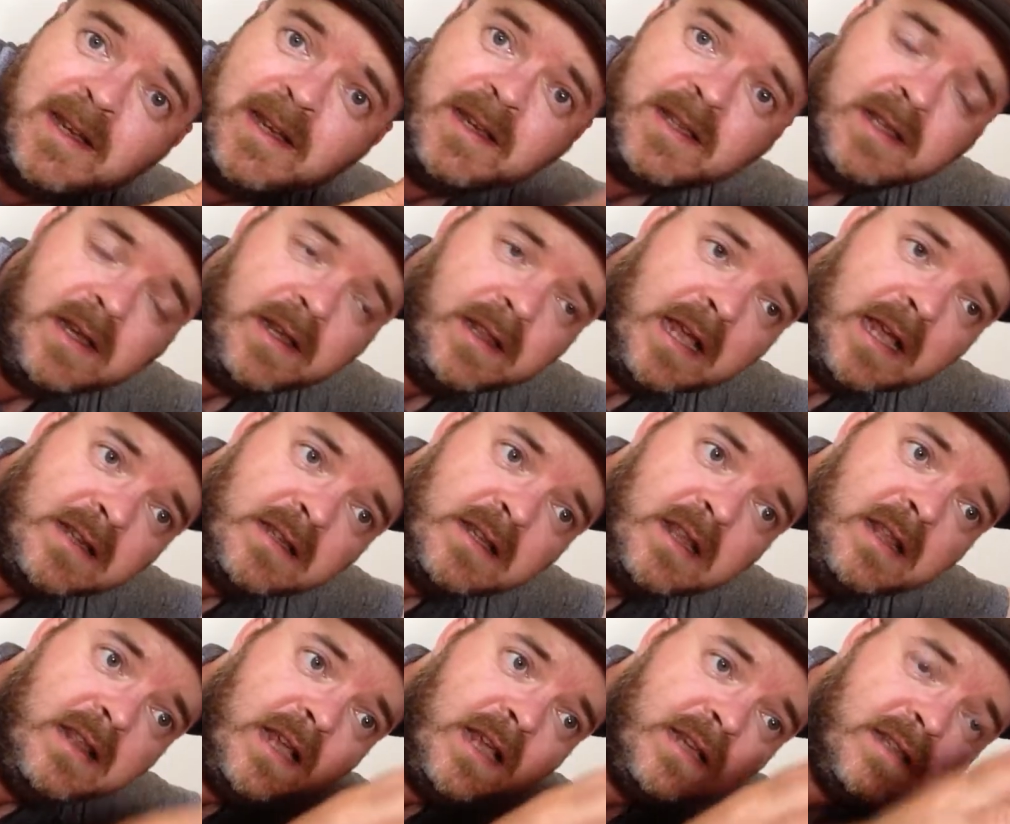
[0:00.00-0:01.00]
You see, that's
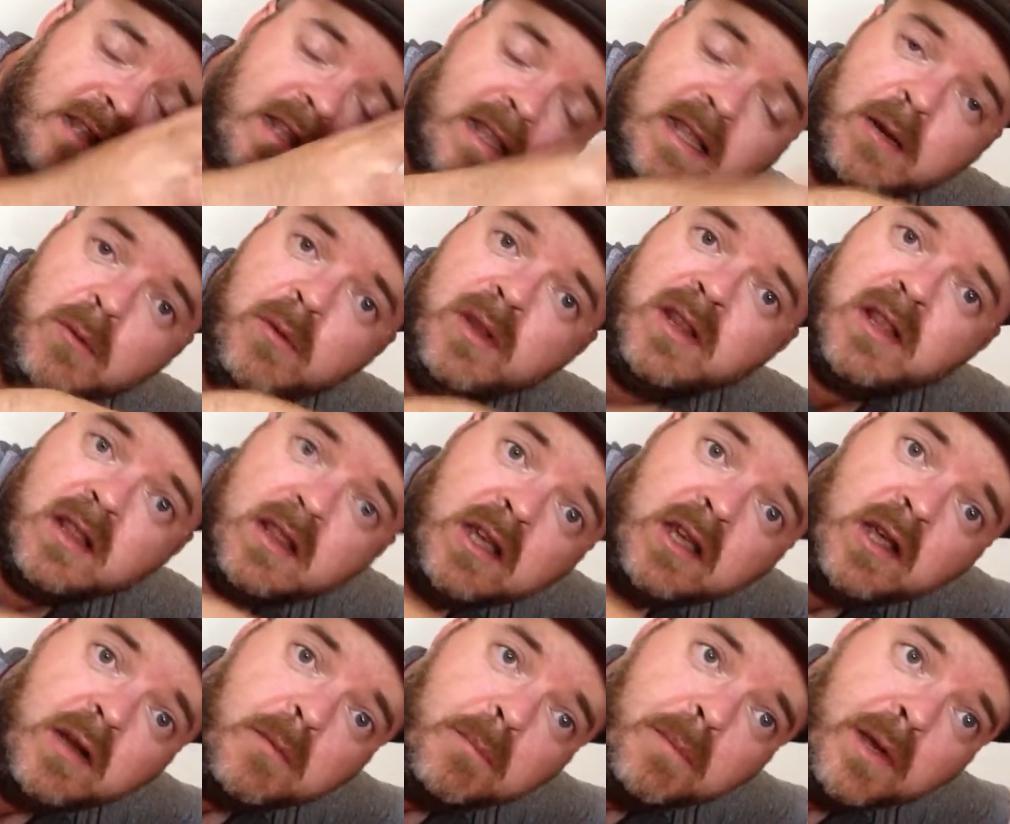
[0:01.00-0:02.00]
the thing with the
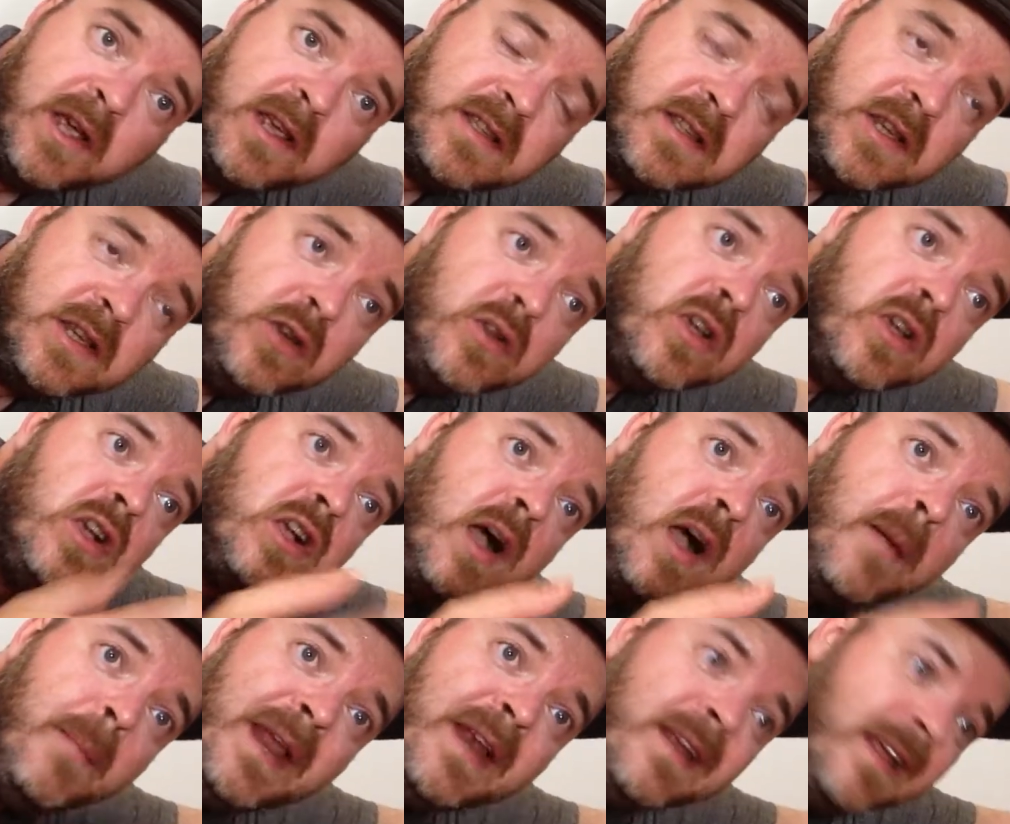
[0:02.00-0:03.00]
third person. You can
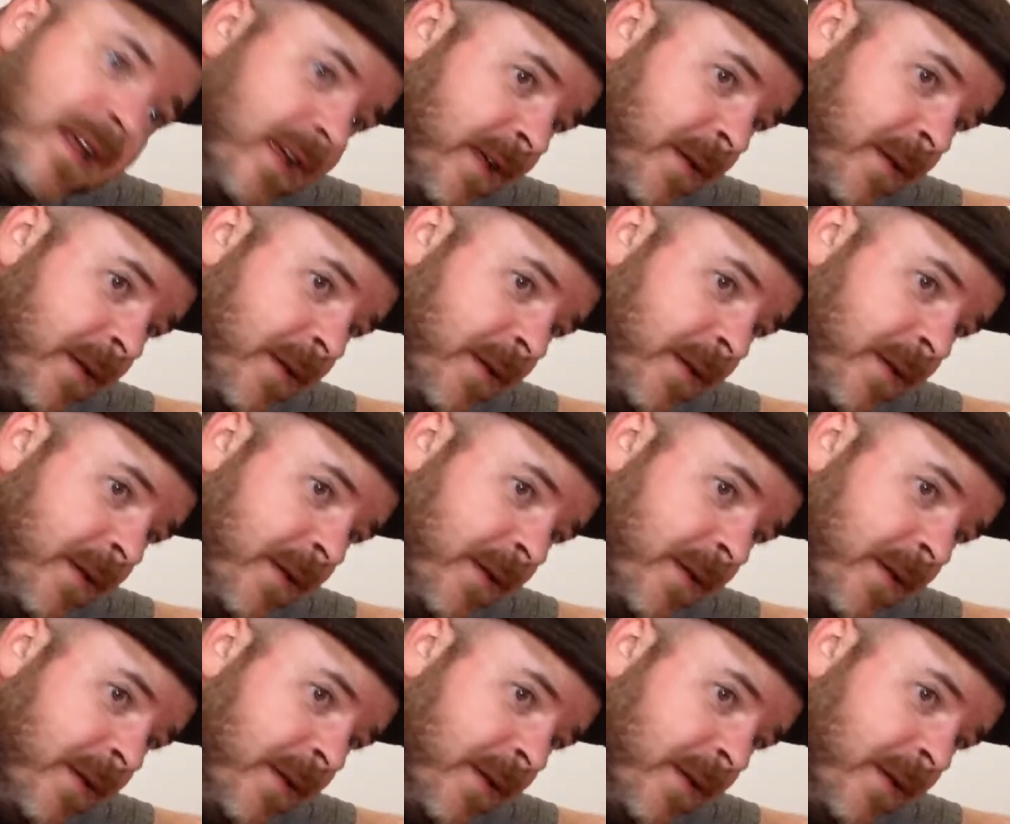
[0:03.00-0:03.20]
comment.